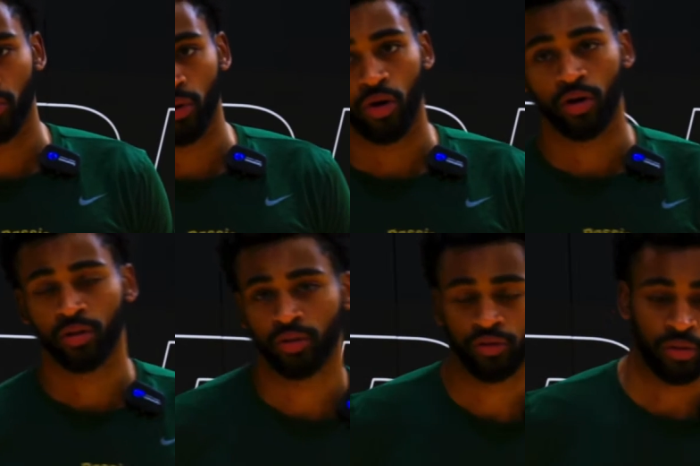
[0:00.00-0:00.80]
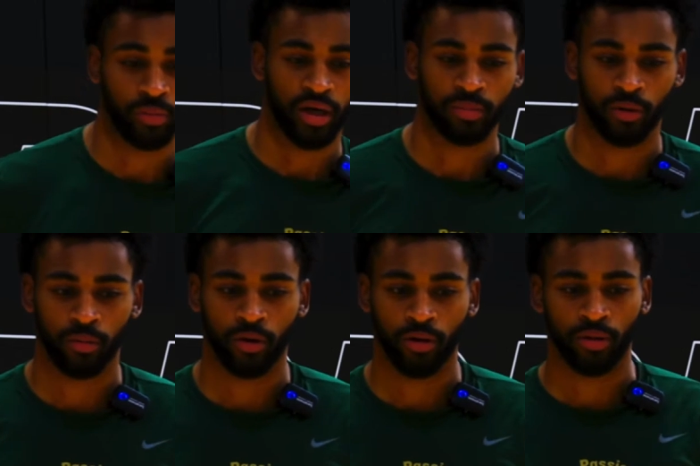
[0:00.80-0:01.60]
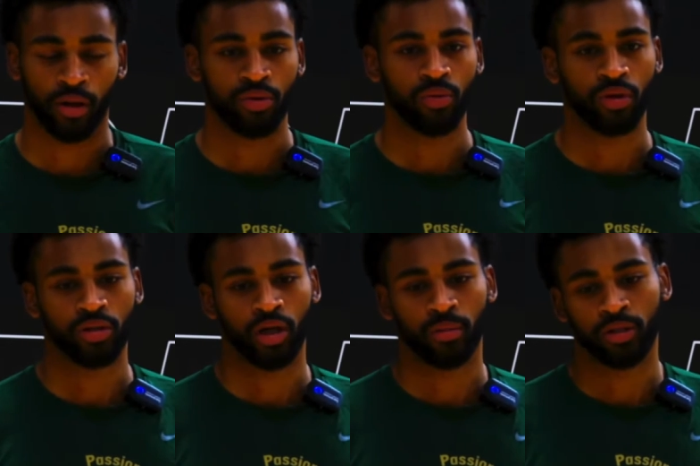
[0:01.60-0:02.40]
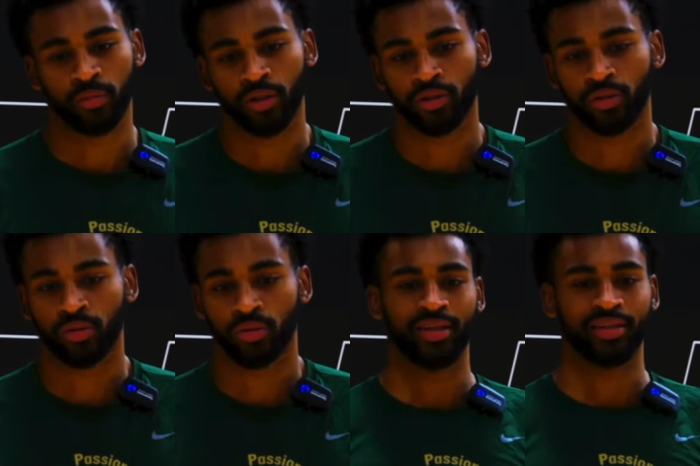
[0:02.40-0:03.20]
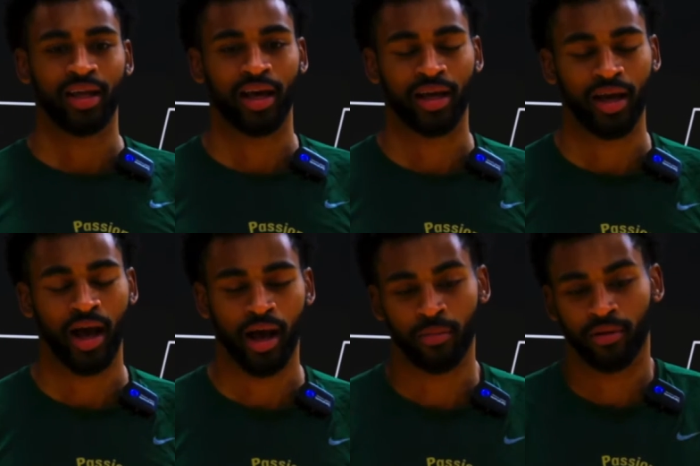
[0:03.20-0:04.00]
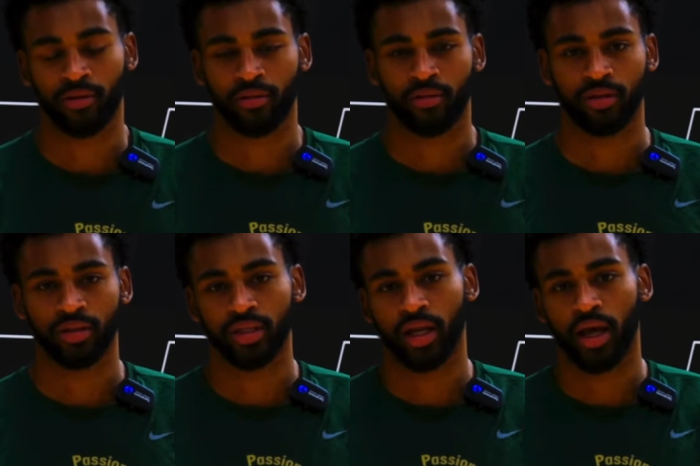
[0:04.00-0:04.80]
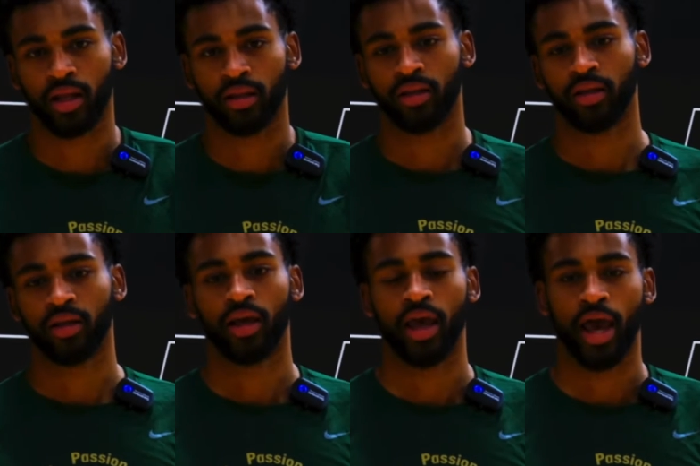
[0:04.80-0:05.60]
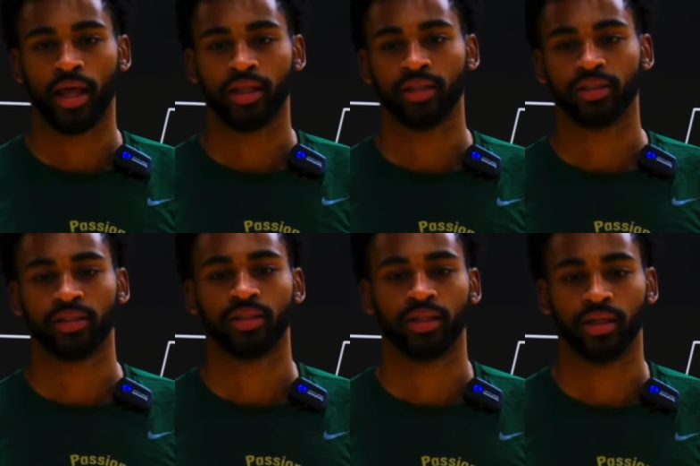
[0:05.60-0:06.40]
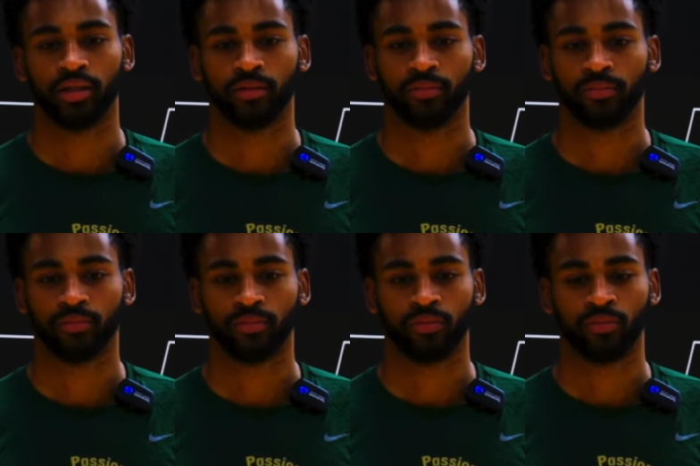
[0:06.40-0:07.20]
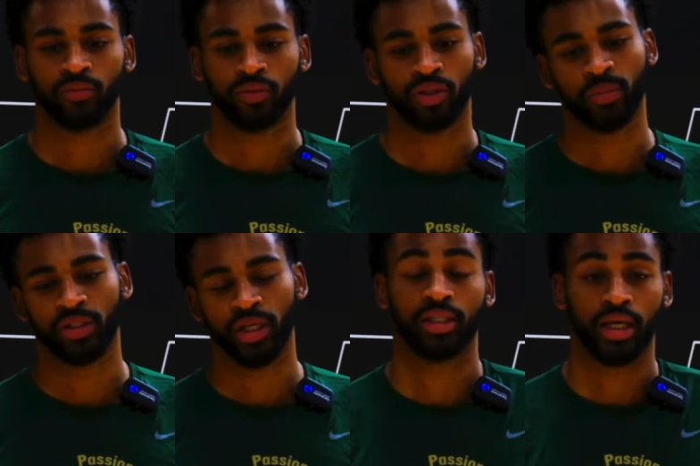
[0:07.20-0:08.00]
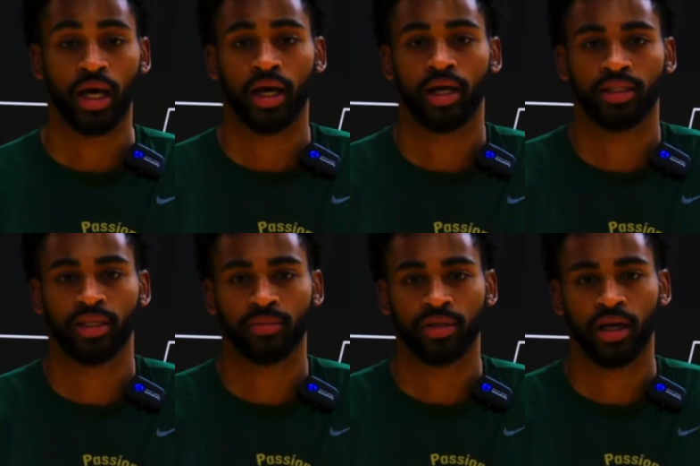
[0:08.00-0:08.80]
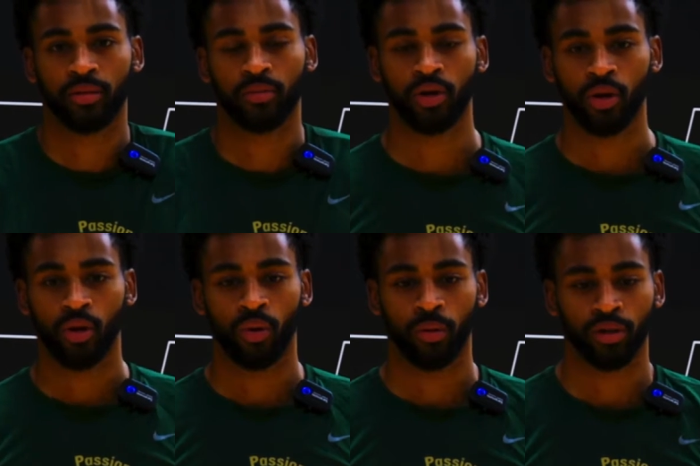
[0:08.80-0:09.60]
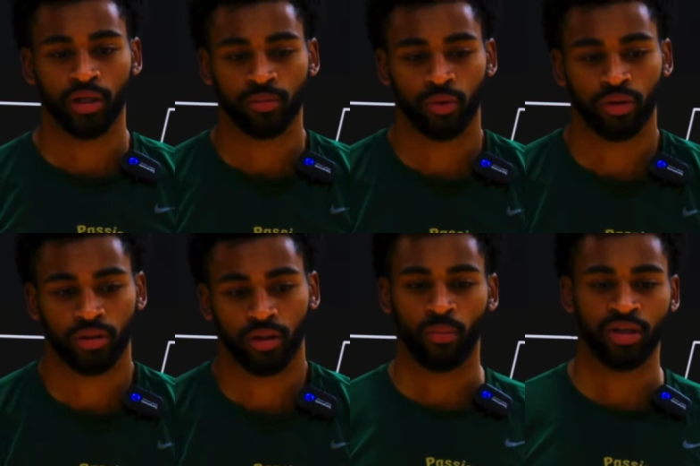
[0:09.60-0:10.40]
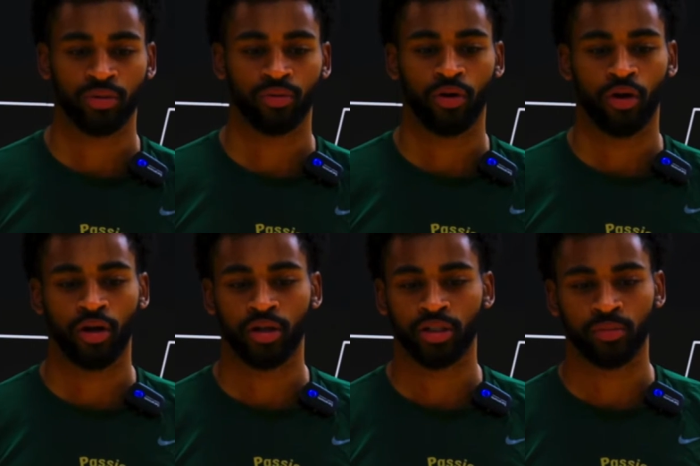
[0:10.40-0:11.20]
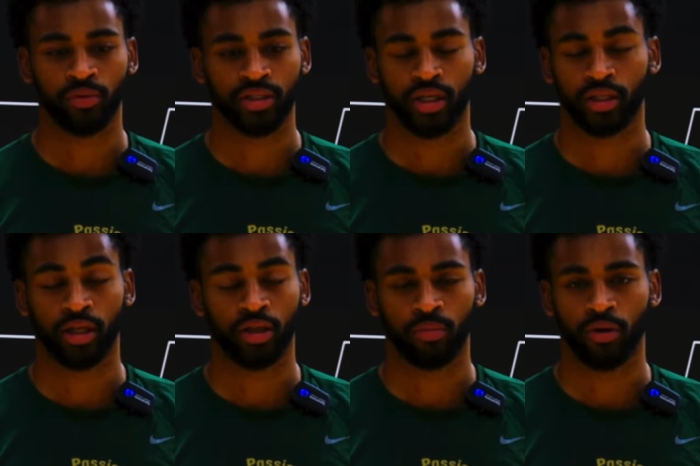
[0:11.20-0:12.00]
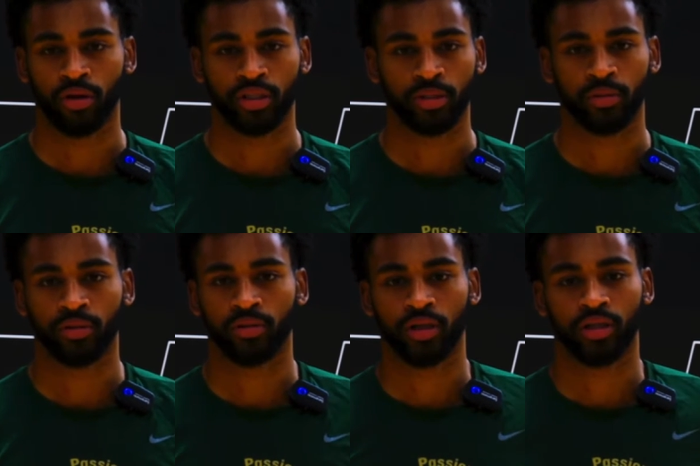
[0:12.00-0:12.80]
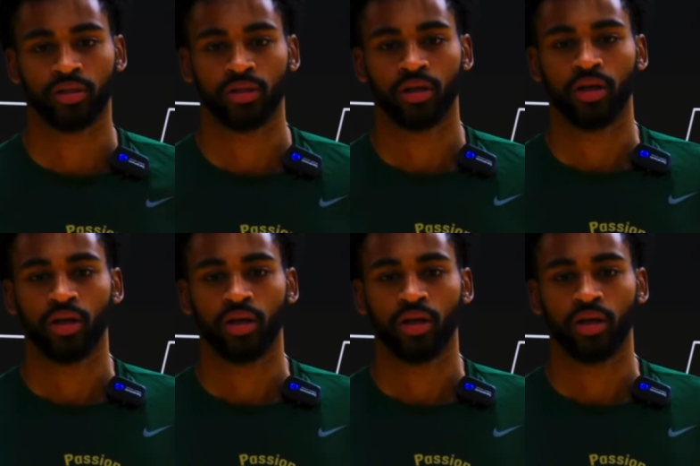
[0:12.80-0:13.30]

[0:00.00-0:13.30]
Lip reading: makes it real hard just from the basketball part. Now, when you want to talk about spiritual, it's not common to see that and athletes to be chasing God at the same time while playing sports. It makes it real hard, and it just brings out another part of discipline, because